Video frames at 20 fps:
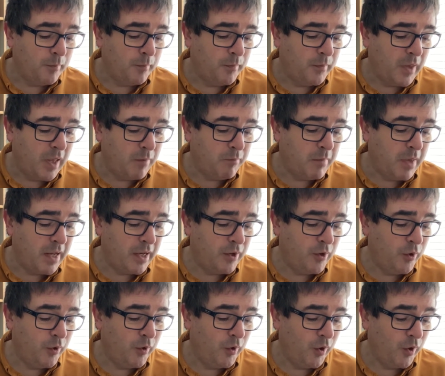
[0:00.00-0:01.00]
then many
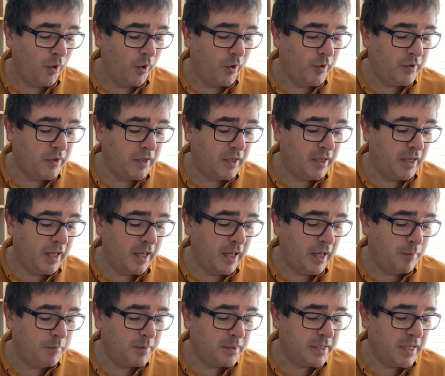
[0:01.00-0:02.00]
who heard
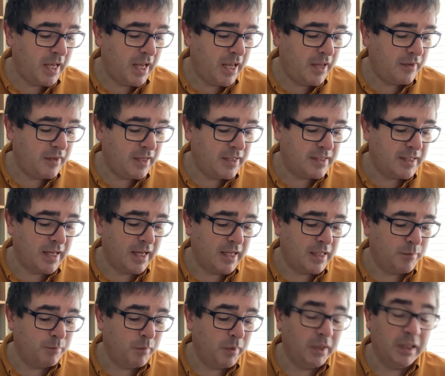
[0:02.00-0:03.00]
him say these
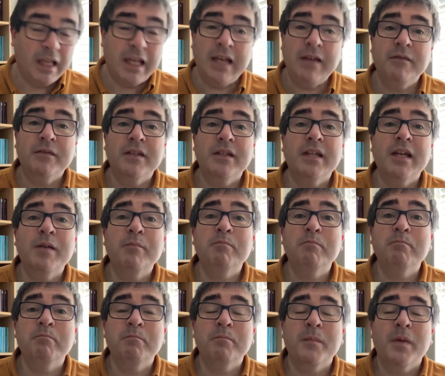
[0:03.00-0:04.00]
things believed in
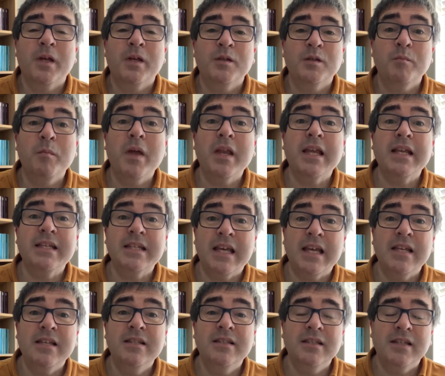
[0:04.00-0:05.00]
him. So many
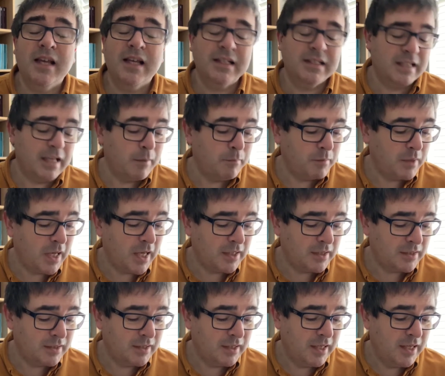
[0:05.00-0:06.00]
did accept
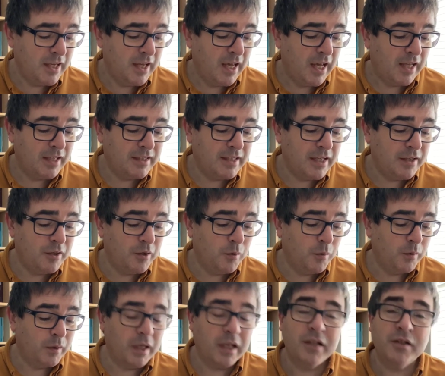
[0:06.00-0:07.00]
that and did
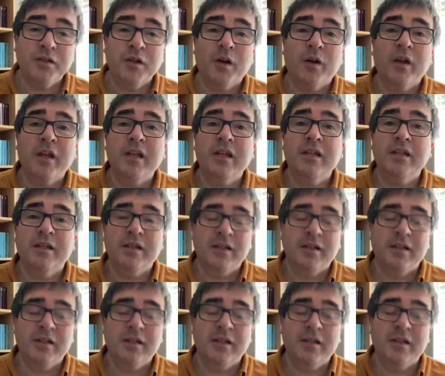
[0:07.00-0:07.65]
go on that journey.